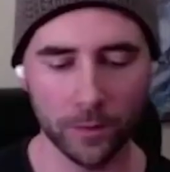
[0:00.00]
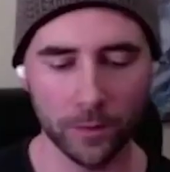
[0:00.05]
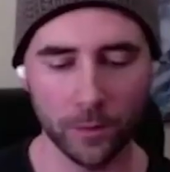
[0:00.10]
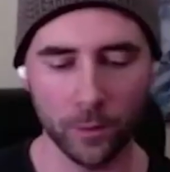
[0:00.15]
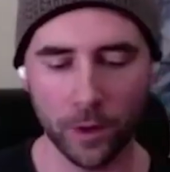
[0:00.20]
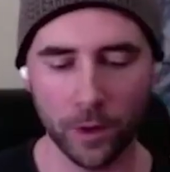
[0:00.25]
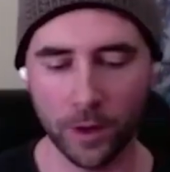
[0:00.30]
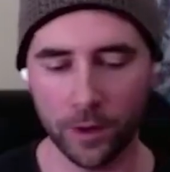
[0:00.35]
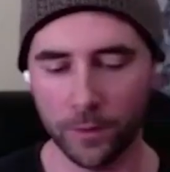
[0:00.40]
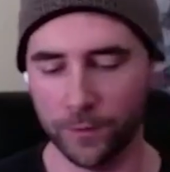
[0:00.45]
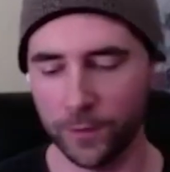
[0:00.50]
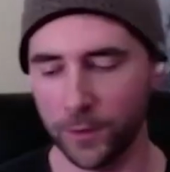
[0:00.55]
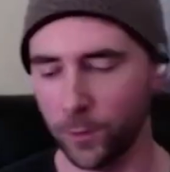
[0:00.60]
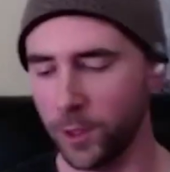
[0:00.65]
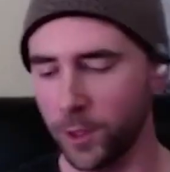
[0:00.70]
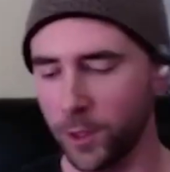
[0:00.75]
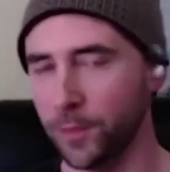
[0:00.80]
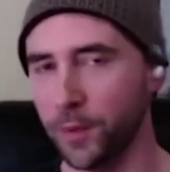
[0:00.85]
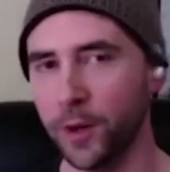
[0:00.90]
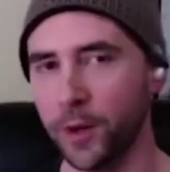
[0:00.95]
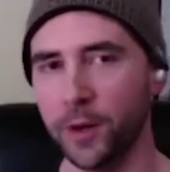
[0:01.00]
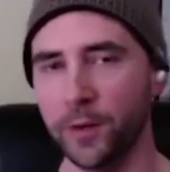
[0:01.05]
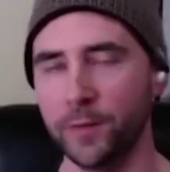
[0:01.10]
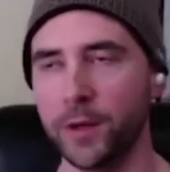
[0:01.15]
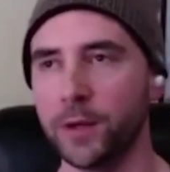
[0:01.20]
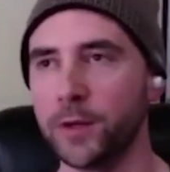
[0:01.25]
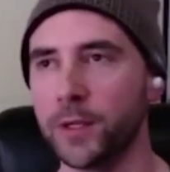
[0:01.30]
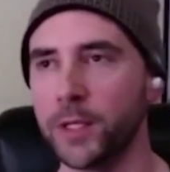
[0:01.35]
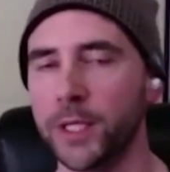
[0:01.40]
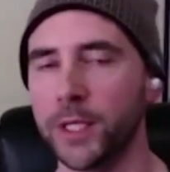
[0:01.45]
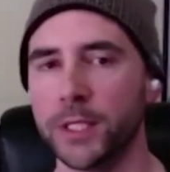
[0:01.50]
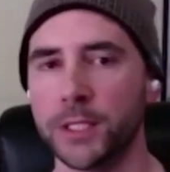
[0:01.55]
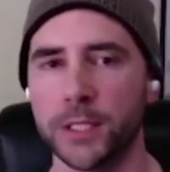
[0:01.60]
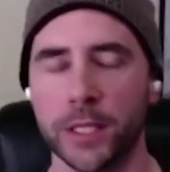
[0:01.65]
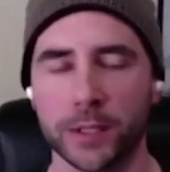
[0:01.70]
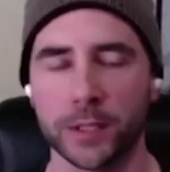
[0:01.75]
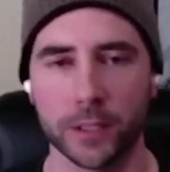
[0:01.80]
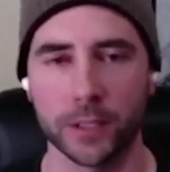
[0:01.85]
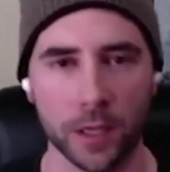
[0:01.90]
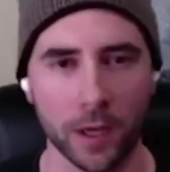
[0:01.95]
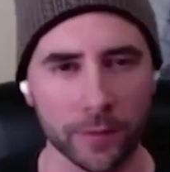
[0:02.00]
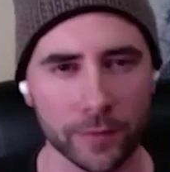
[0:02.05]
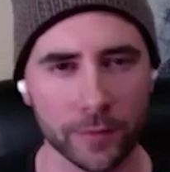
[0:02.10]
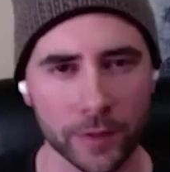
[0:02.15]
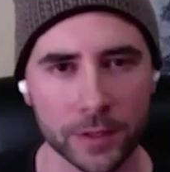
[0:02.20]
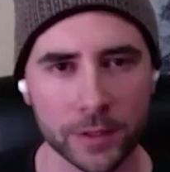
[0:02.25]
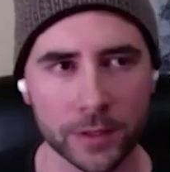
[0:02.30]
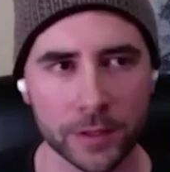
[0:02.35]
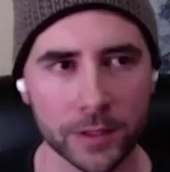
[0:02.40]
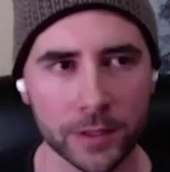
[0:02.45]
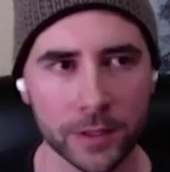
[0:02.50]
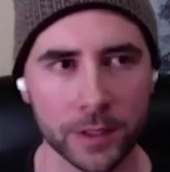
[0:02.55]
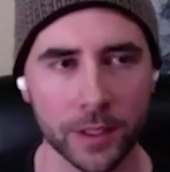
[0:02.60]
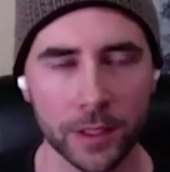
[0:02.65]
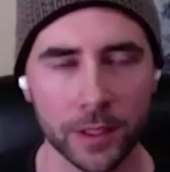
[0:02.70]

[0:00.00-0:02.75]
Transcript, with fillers: One, for one part of it really is like the confidence in,